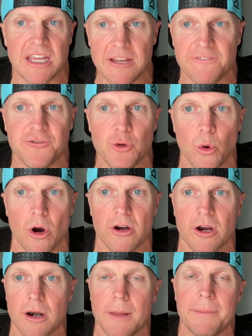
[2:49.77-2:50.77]
if you are
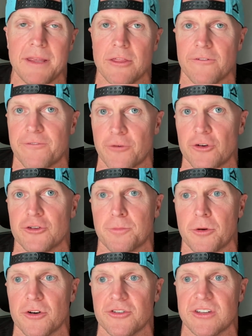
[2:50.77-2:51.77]
going to be the first
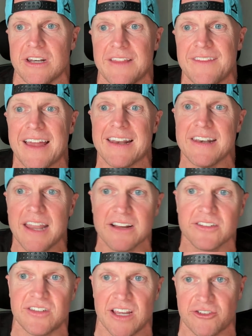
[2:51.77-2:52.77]
person in that
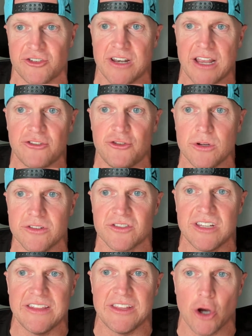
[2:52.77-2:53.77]
next section, as you can
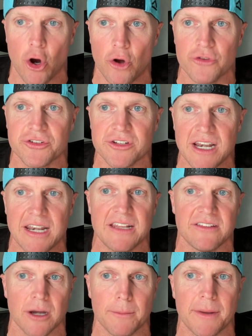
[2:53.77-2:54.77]
see, the alternating
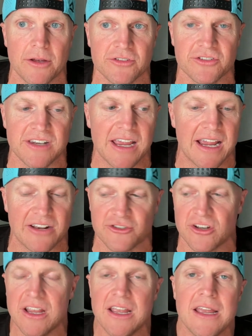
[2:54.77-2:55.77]
dumbbell snatch,